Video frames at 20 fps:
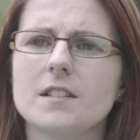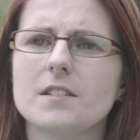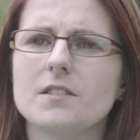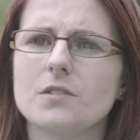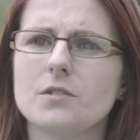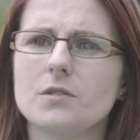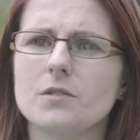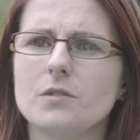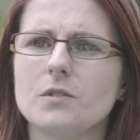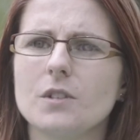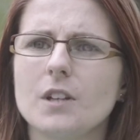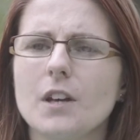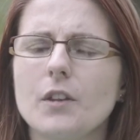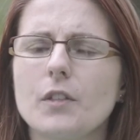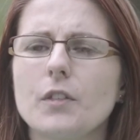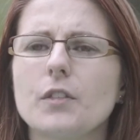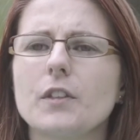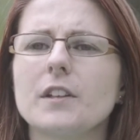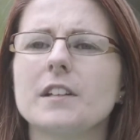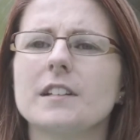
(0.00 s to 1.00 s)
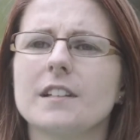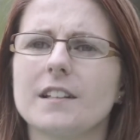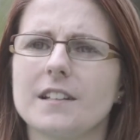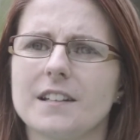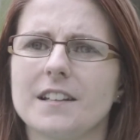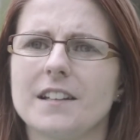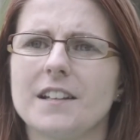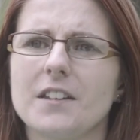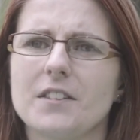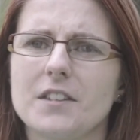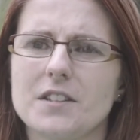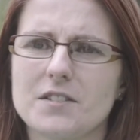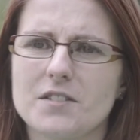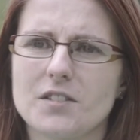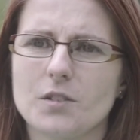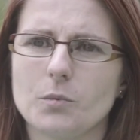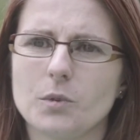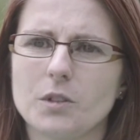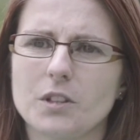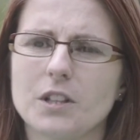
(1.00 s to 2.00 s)
to think that
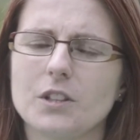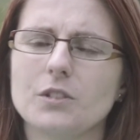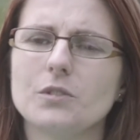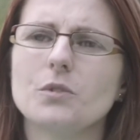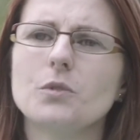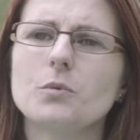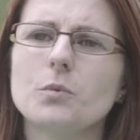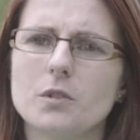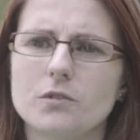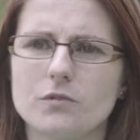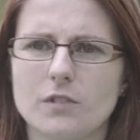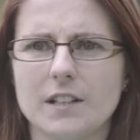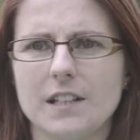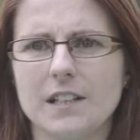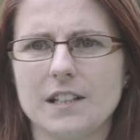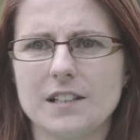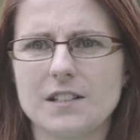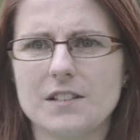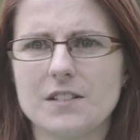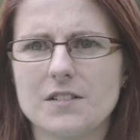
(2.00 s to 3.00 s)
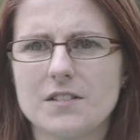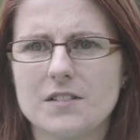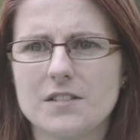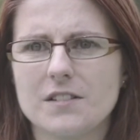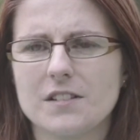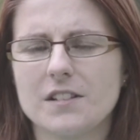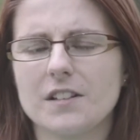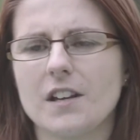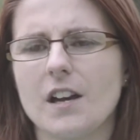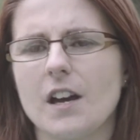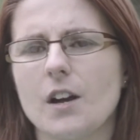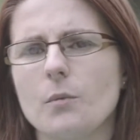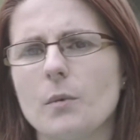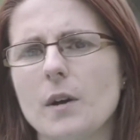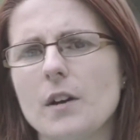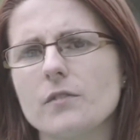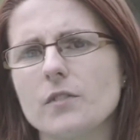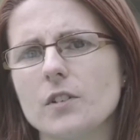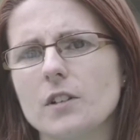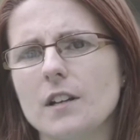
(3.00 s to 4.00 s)
someone can know what running is.
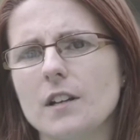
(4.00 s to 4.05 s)
However,